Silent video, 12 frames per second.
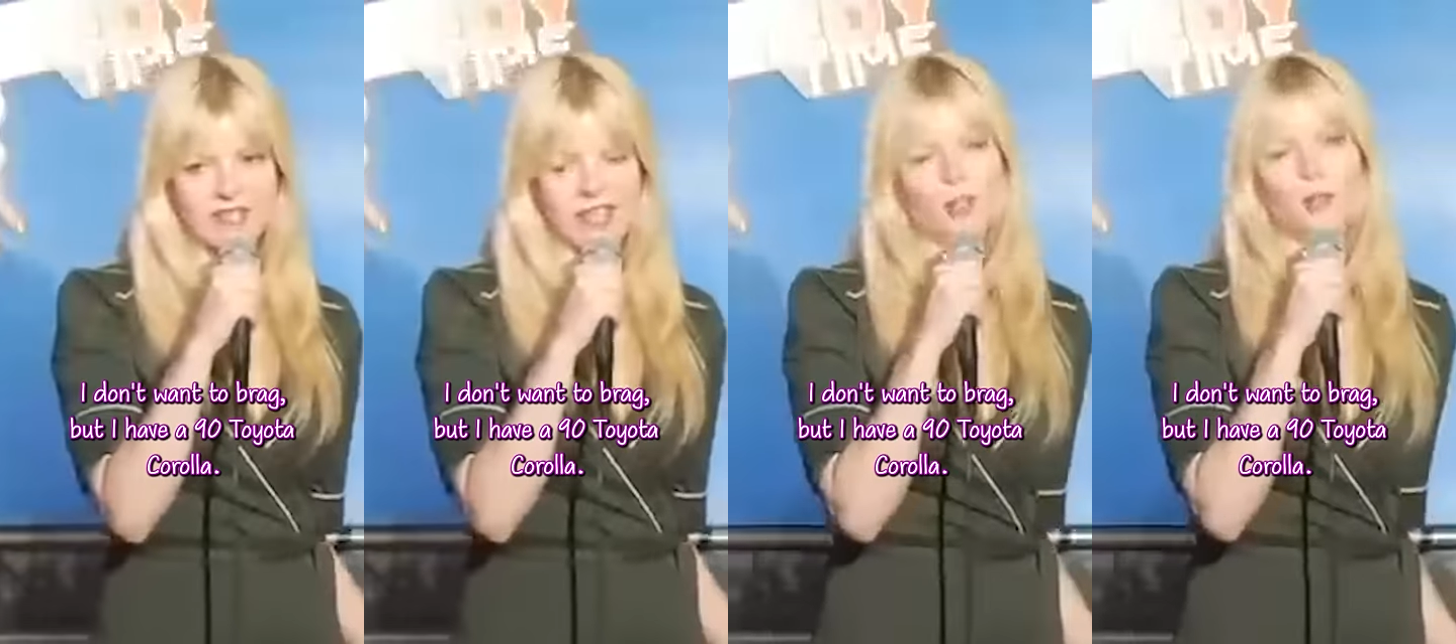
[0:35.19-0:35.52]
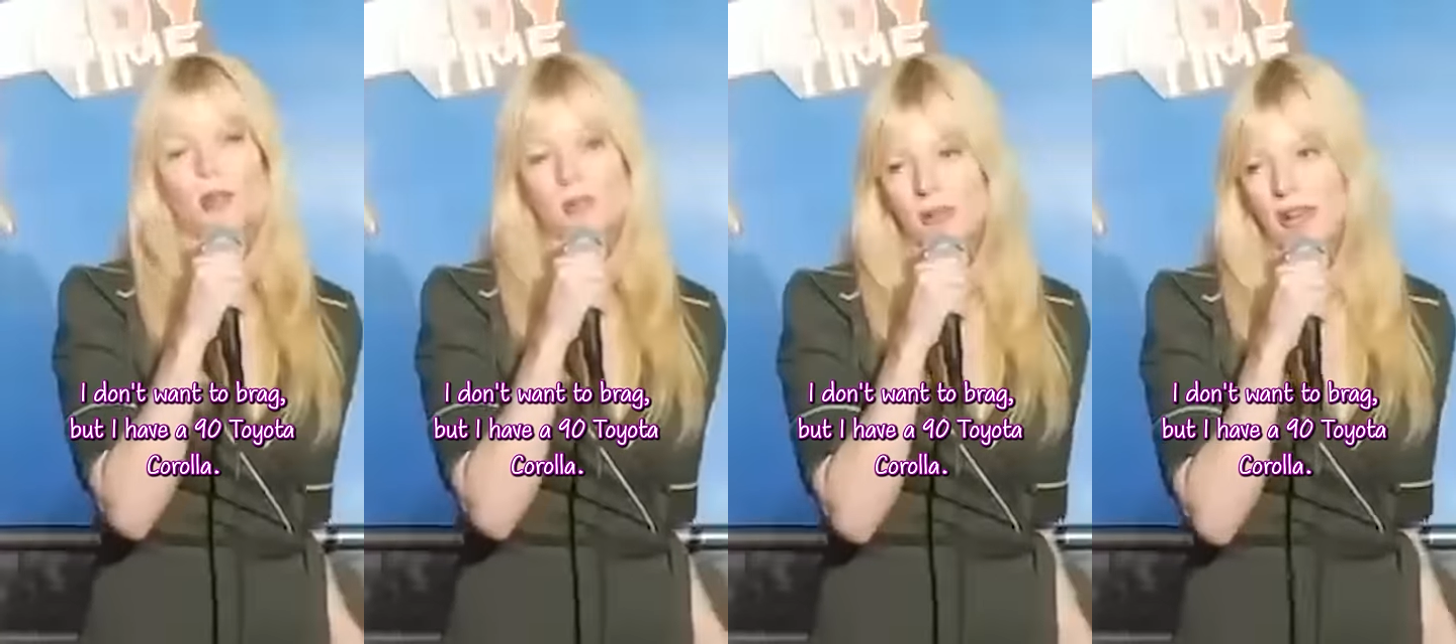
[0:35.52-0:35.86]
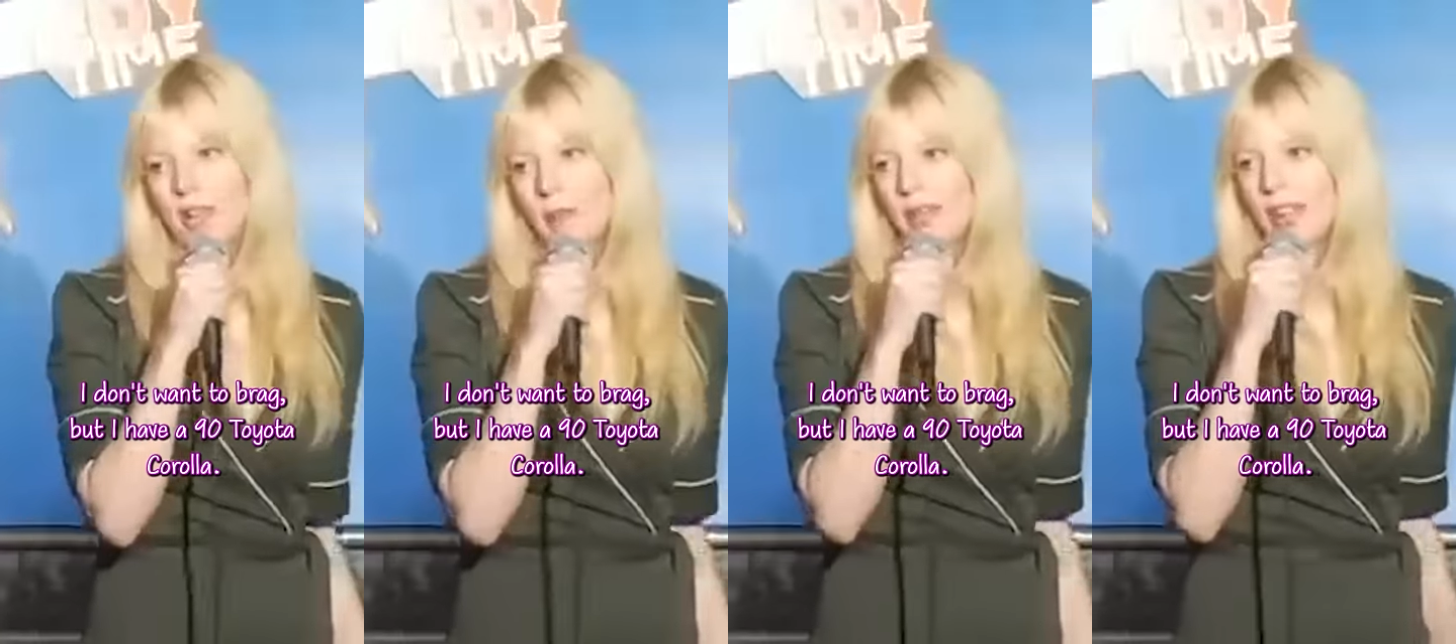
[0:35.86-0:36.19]
I don't want to
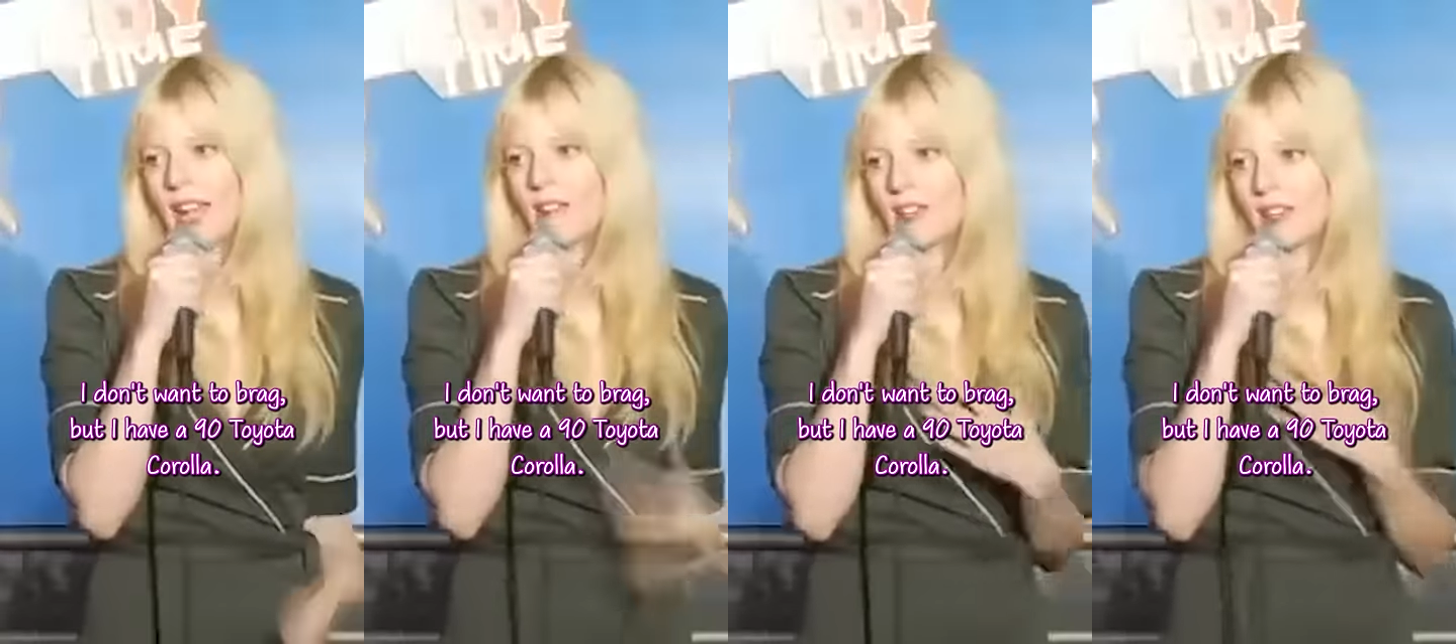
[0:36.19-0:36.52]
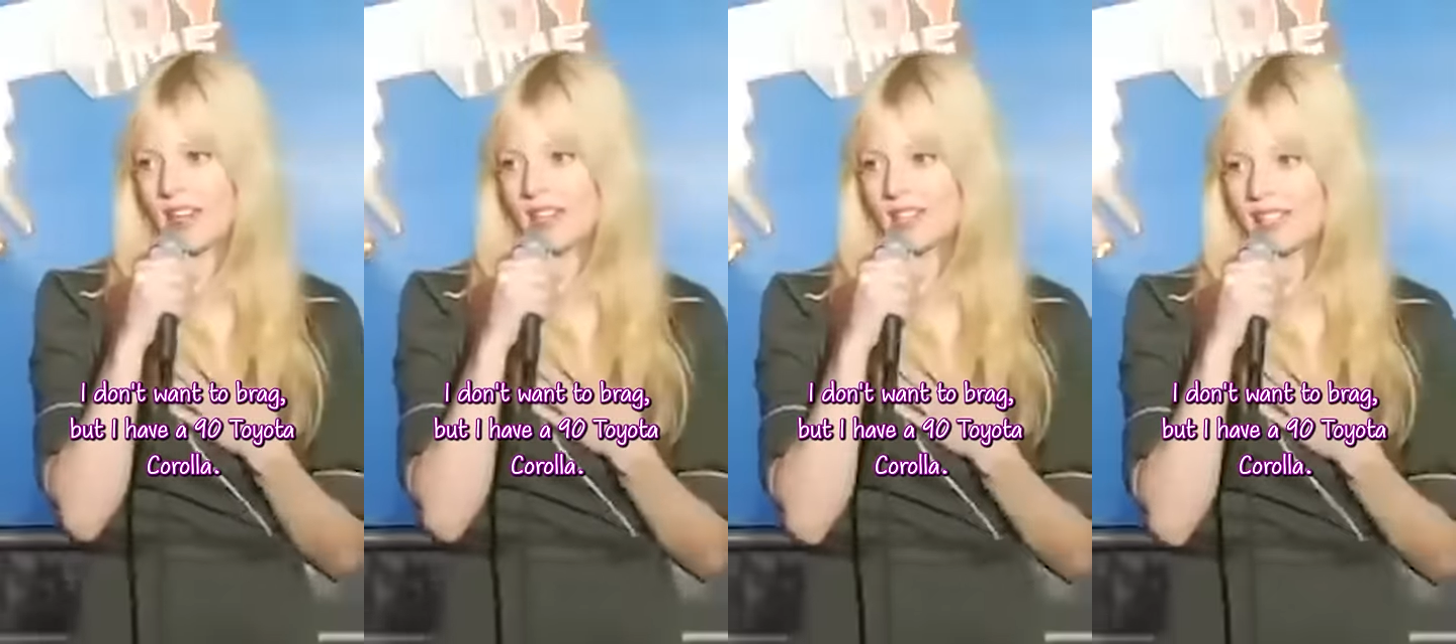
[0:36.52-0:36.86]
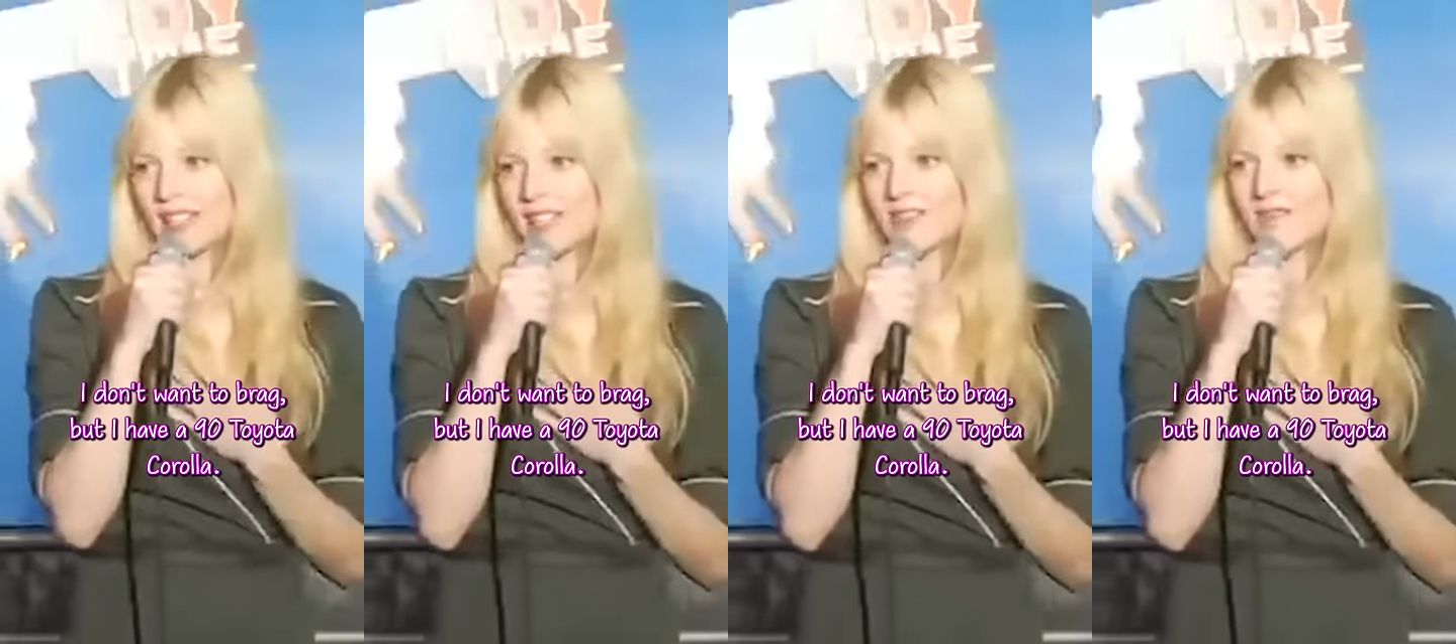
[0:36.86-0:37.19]
brag, but I have a
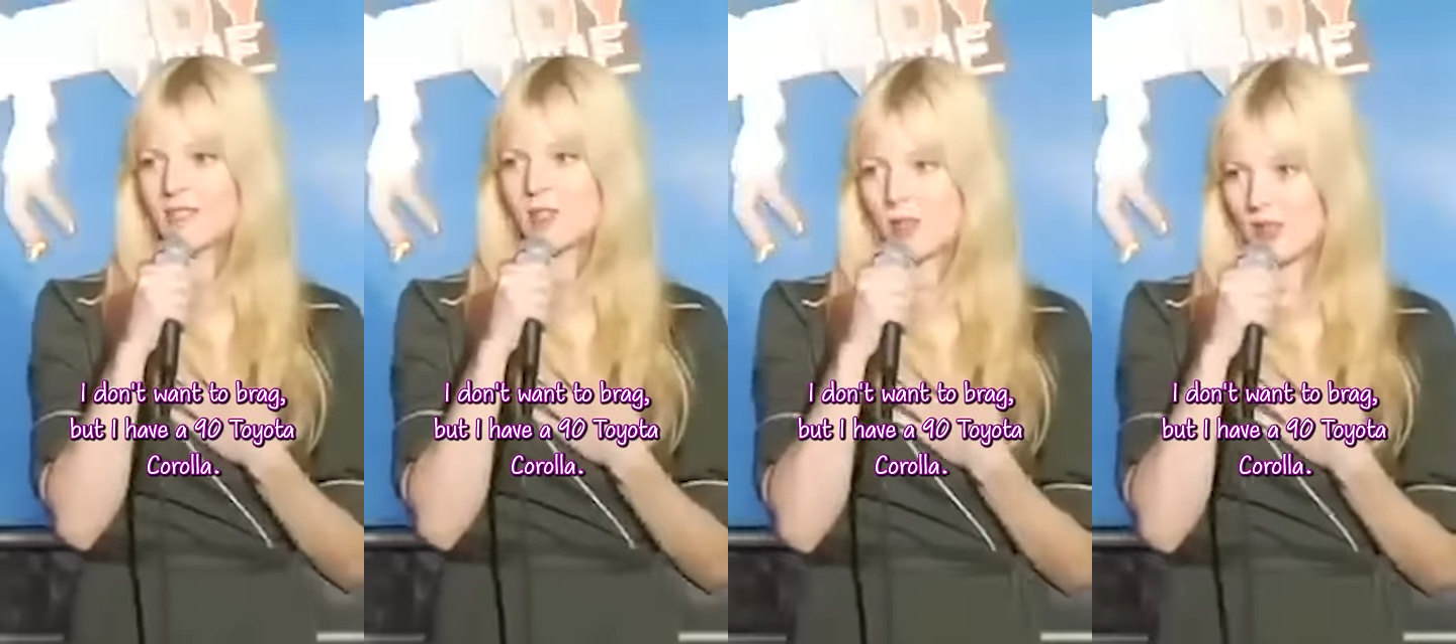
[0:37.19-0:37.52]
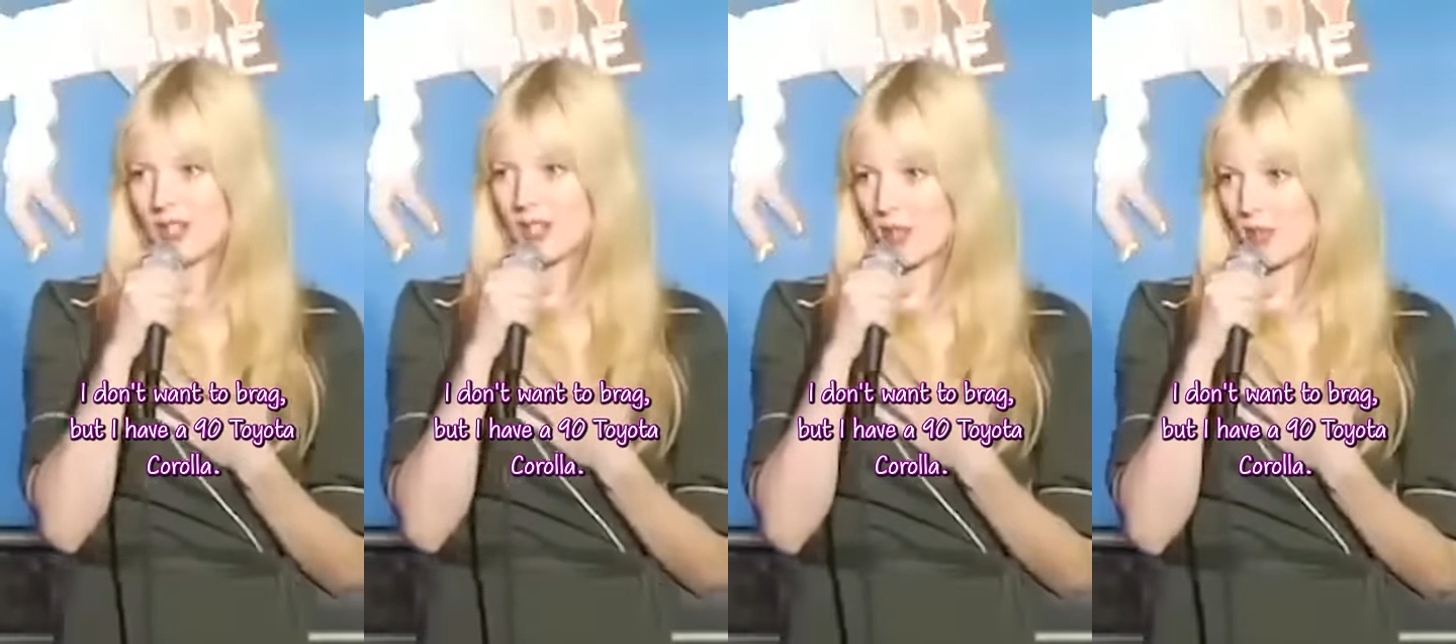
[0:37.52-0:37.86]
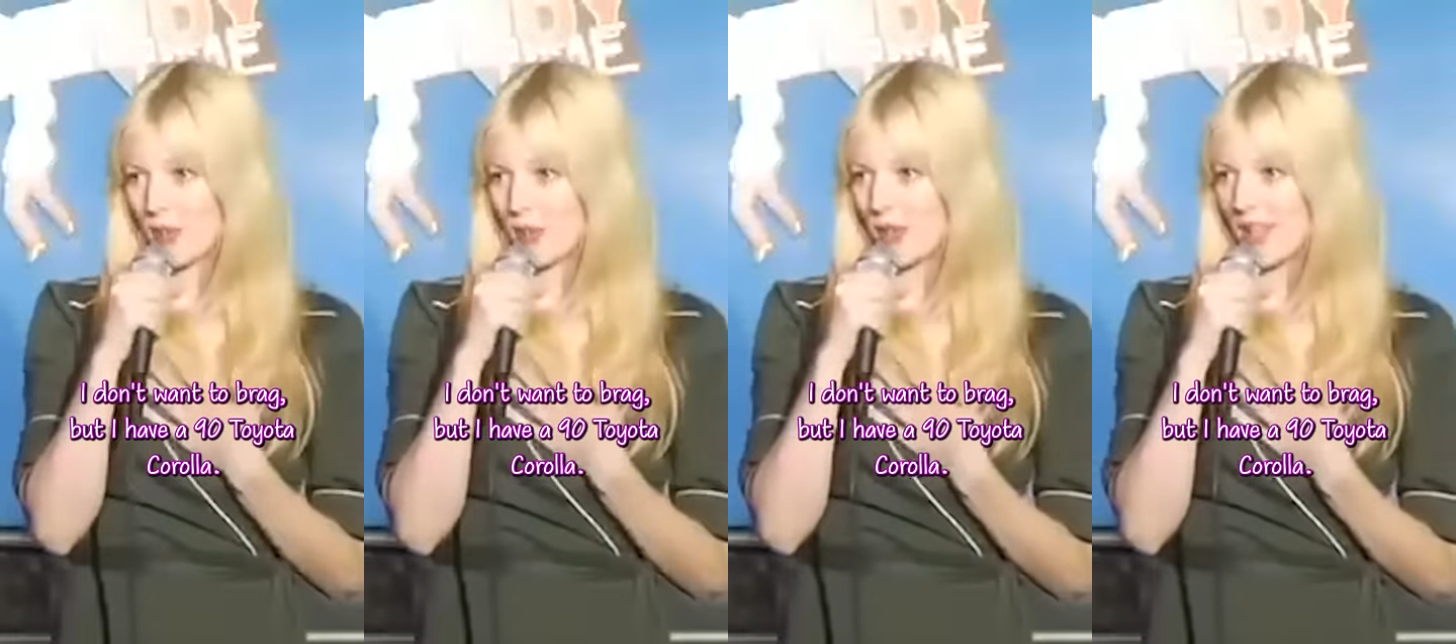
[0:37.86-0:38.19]
90 Toyota
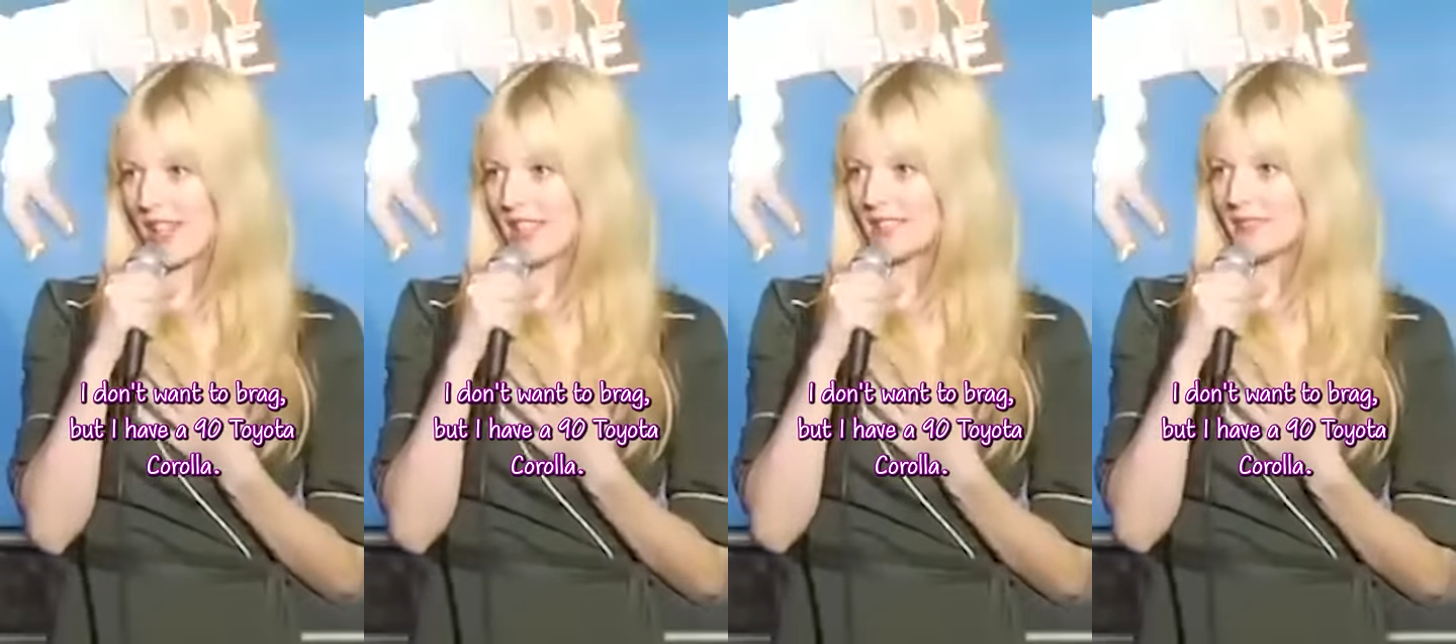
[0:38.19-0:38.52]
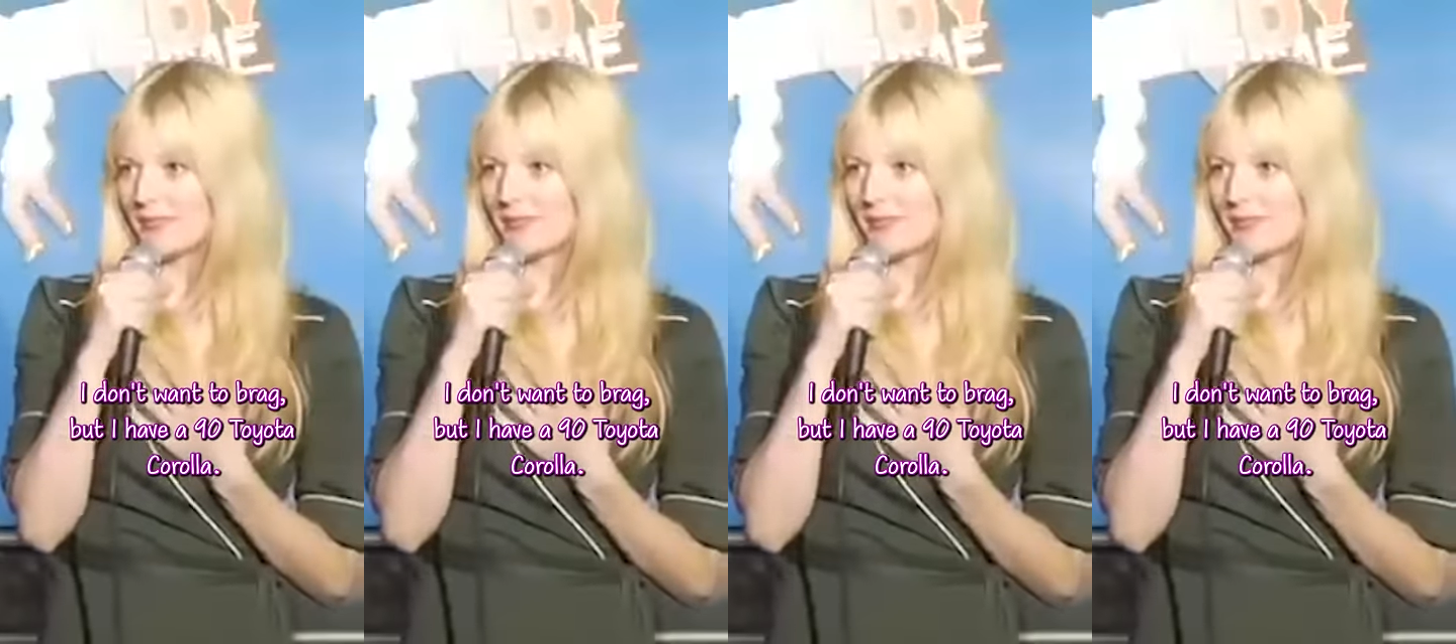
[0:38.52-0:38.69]
Corolla.